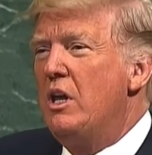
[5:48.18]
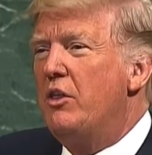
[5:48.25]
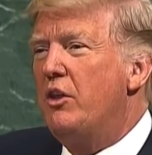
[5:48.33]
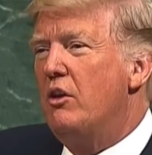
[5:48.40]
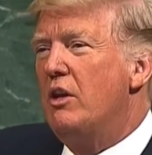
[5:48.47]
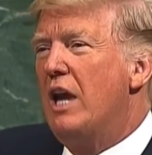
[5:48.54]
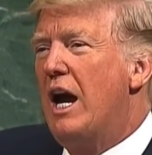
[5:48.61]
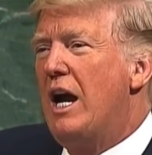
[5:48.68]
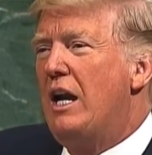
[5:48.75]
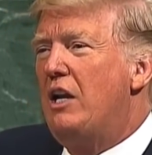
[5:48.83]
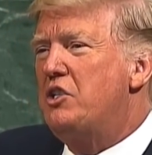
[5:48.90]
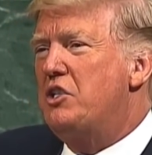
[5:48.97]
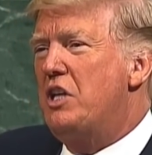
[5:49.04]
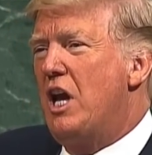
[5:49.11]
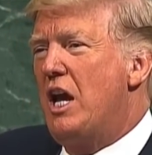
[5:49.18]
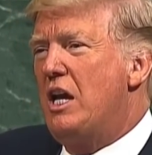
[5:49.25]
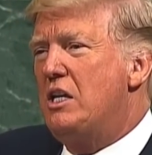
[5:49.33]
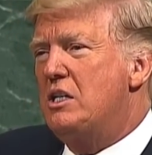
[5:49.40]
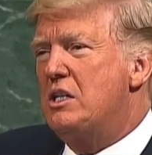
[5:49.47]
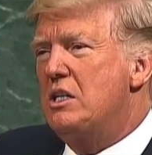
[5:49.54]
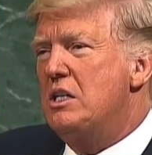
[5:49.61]
The United
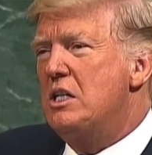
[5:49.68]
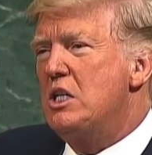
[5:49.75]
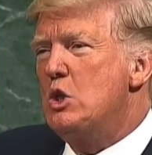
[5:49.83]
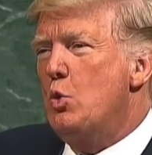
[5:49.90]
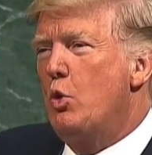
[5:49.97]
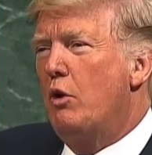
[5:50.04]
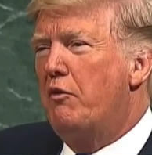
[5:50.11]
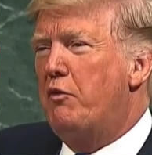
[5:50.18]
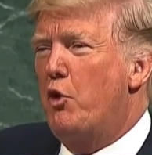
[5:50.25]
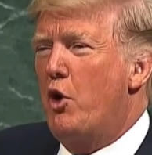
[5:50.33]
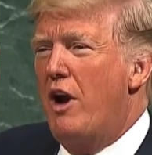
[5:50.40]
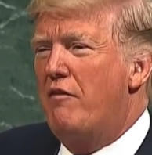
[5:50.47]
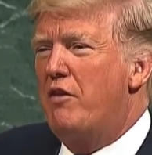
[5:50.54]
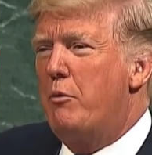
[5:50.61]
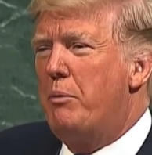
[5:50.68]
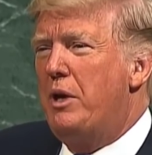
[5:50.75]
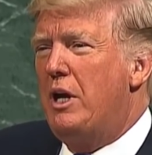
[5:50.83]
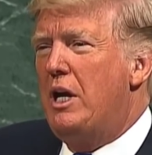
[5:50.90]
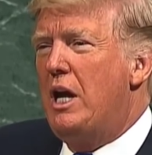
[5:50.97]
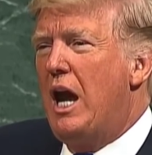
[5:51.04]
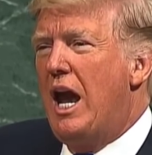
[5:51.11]
States will forever
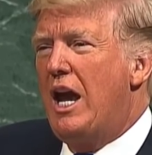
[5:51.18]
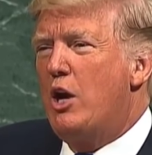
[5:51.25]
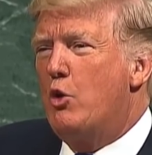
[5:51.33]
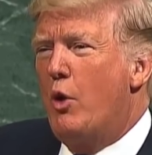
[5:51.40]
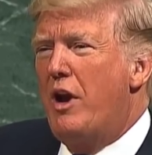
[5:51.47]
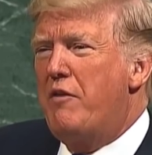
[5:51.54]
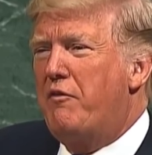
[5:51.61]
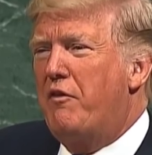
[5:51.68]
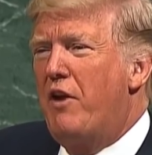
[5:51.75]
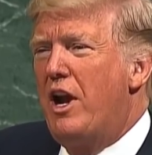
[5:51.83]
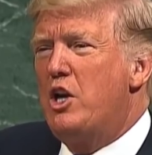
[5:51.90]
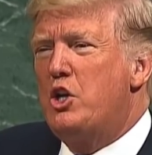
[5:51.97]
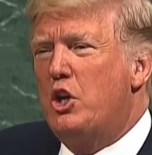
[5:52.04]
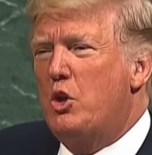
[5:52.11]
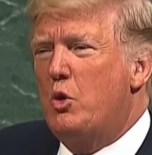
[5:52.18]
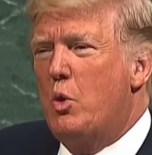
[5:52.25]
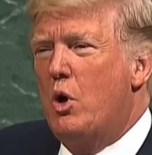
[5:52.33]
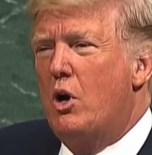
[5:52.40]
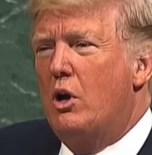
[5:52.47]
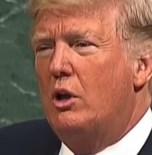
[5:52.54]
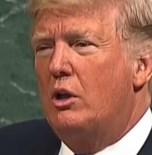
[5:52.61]
be a great friend to the
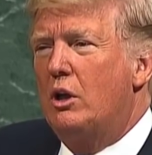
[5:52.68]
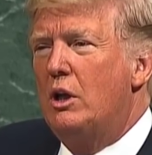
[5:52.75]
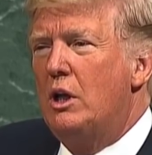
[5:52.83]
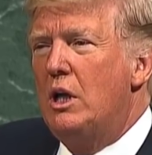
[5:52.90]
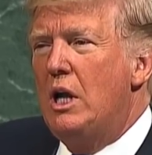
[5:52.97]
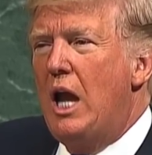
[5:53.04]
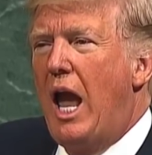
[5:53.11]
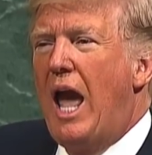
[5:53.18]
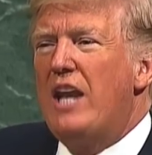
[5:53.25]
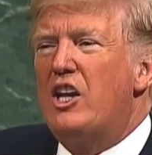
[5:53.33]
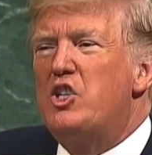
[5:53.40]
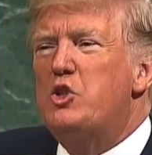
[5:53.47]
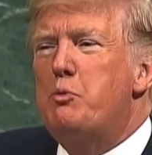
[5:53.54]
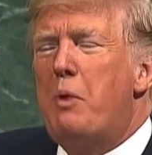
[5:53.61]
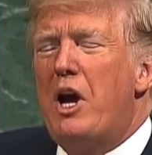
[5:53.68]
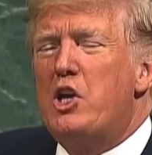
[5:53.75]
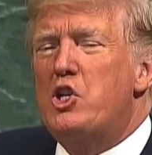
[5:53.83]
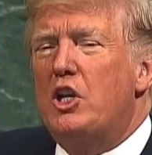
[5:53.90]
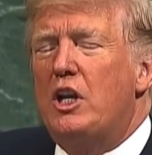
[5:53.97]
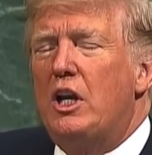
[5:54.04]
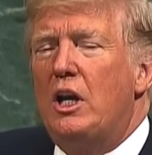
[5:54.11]
world, and
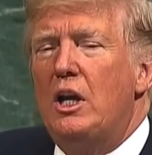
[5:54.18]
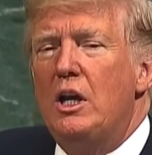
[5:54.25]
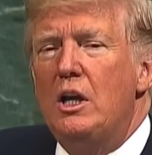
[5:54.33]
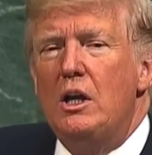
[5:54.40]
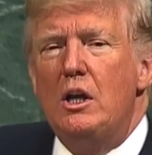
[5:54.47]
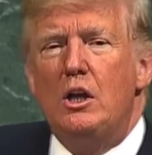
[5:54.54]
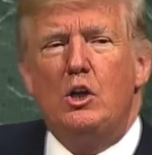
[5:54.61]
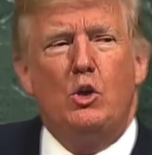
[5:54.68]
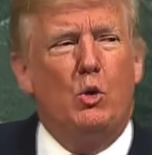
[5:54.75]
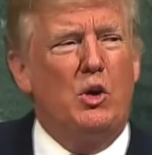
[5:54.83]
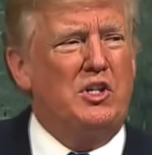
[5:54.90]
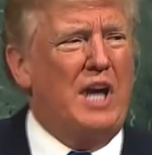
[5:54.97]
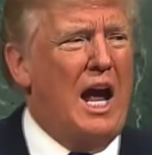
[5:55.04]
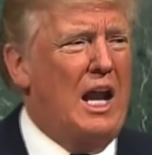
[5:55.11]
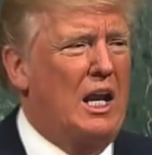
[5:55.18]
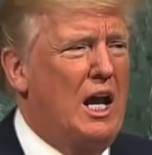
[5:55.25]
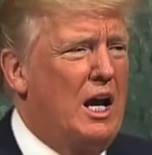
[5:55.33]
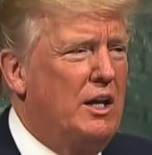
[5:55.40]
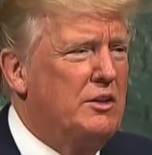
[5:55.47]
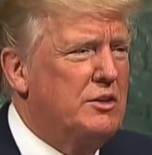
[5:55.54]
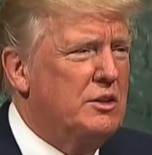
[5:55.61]
especially to its
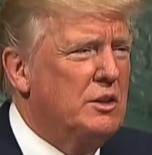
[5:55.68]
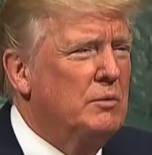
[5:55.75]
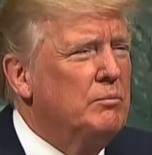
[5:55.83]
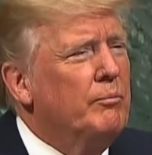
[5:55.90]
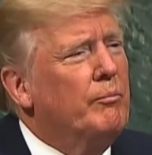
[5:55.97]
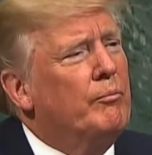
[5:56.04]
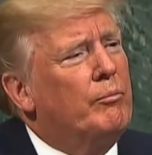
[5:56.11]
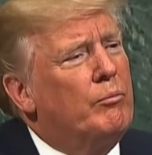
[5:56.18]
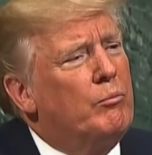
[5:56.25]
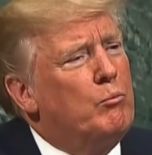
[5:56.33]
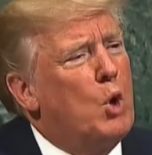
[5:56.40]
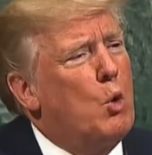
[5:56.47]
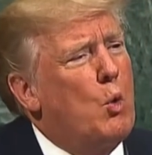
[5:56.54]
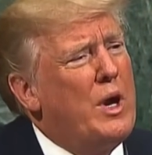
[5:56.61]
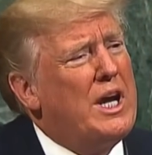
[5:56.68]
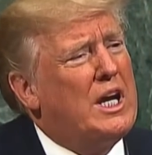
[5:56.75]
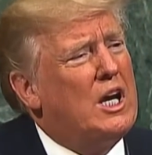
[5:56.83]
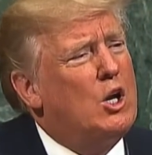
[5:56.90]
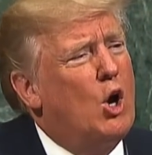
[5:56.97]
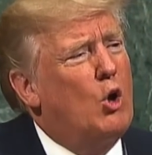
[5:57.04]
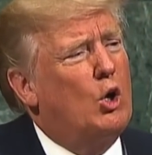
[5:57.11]
allies. But we
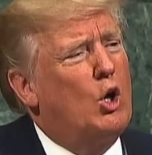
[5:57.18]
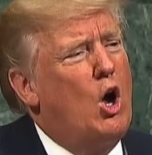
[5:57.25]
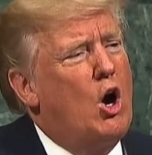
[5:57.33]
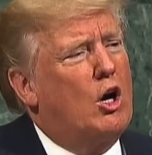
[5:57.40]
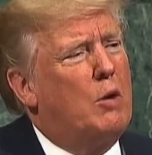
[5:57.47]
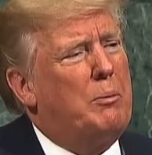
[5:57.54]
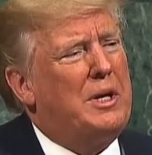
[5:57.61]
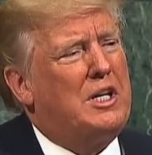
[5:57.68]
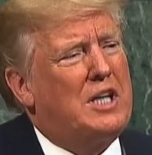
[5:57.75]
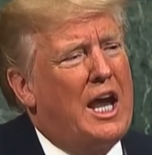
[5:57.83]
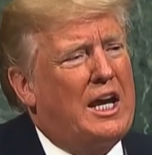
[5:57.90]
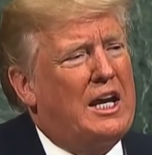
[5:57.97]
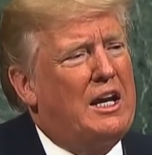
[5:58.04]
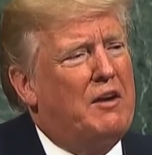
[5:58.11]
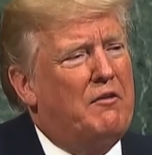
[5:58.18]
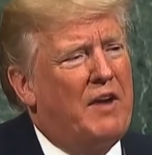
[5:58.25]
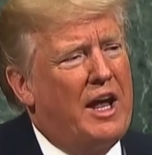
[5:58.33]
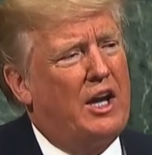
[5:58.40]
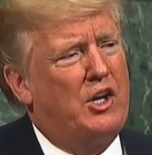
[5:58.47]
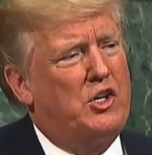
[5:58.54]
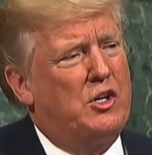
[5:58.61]
can no longer be taken
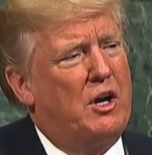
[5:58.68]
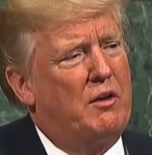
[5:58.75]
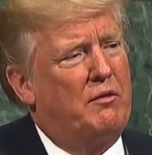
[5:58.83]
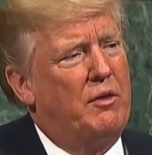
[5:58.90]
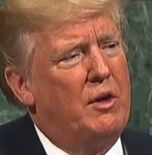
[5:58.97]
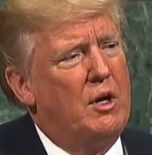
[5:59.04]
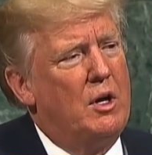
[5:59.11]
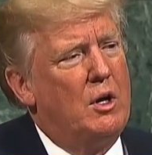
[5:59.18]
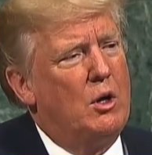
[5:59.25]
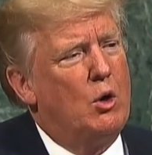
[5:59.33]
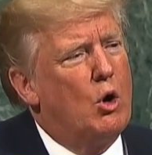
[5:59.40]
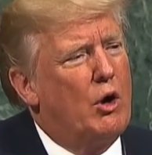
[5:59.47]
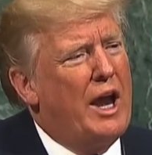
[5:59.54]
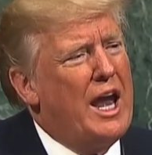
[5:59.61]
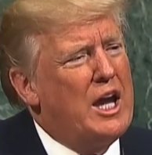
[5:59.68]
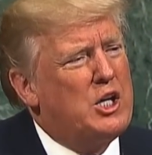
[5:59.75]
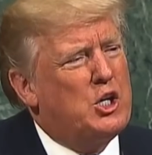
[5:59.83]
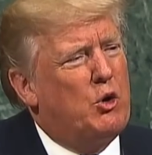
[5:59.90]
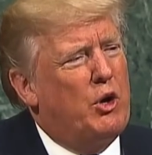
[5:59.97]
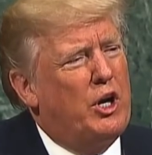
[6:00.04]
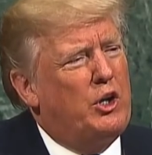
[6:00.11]
advantage of or
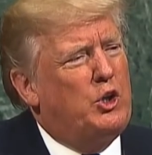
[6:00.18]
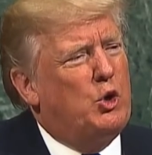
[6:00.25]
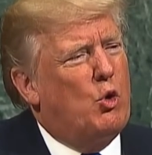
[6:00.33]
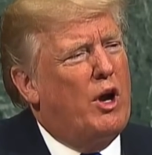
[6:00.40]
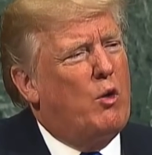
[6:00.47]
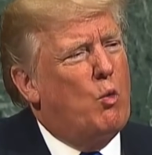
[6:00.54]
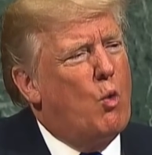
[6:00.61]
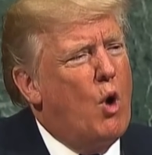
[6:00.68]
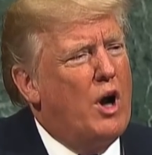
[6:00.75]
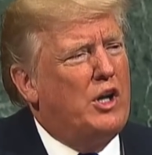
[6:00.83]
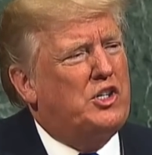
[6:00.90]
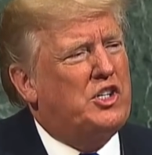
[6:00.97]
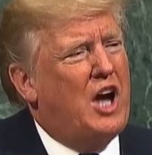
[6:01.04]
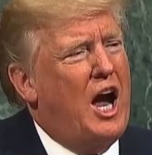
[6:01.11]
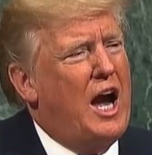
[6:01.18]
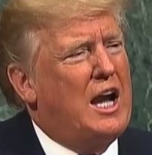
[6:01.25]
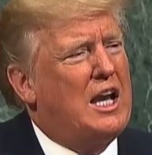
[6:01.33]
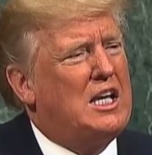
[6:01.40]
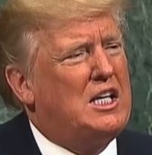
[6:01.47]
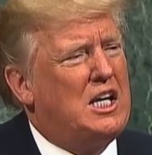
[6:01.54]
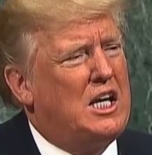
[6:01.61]
enter into a
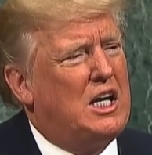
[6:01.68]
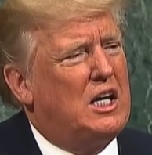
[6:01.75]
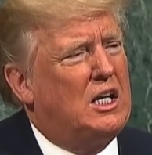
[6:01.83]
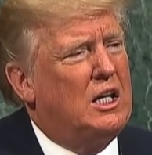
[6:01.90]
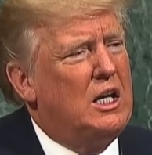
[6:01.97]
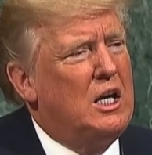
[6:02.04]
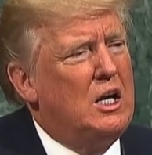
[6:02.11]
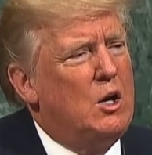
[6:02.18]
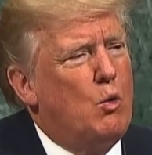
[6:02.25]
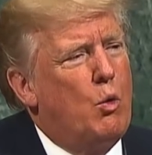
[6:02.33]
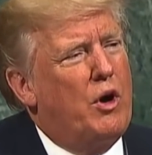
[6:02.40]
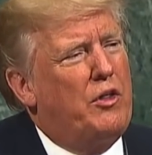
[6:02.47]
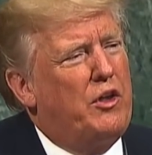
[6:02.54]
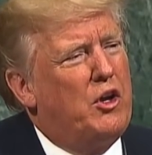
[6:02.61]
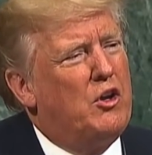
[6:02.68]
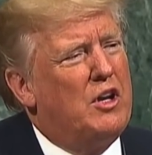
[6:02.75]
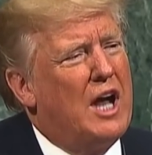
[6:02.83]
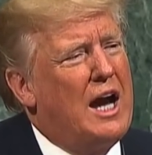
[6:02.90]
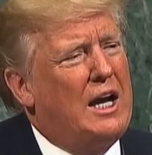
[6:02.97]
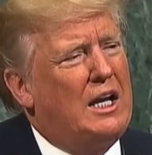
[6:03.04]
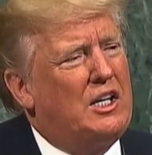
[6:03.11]
one-sided deal where the
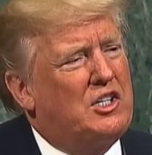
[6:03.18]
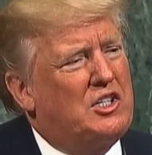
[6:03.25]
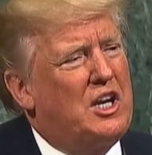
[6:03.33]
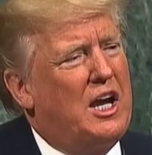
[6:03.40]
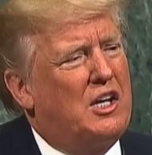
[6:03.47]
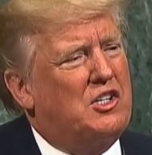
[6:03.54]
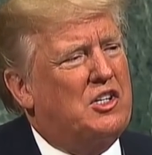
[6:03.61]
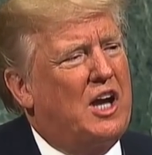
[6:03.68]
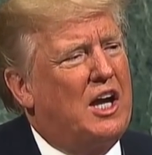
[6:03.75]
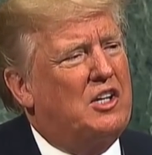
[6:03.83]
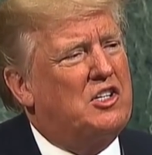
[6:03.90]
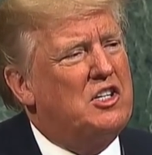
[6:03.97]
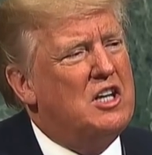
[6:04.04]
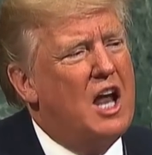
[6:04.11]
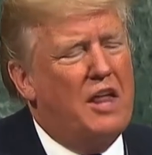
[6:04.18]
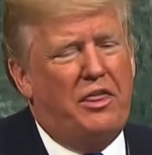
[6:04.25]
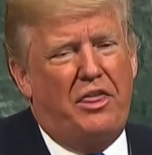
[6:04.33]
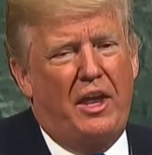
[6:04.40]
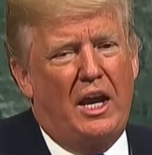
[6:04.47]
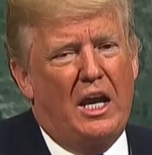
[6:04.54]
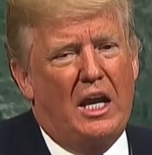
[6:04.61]
United States gets
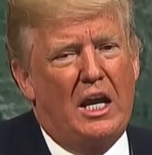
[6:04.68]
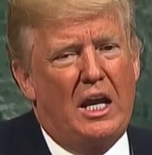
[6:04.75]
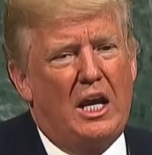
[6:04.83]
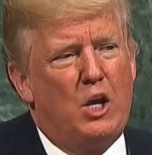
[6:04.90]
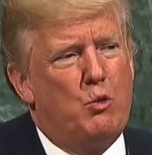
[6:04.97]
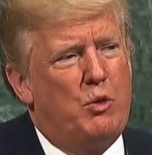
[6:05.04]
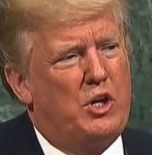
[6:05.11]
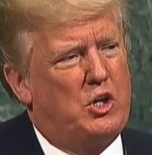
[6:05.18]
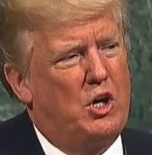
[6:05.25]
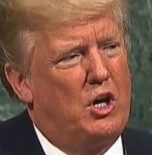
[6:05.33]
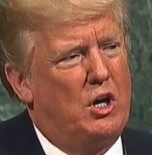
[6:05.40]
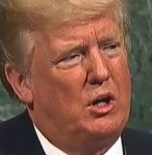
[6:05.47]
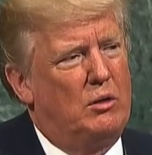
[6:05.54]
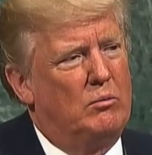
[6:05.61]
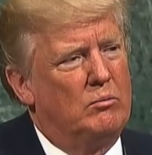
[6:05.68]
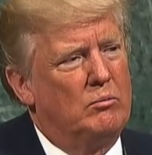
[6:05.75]
nothing in return.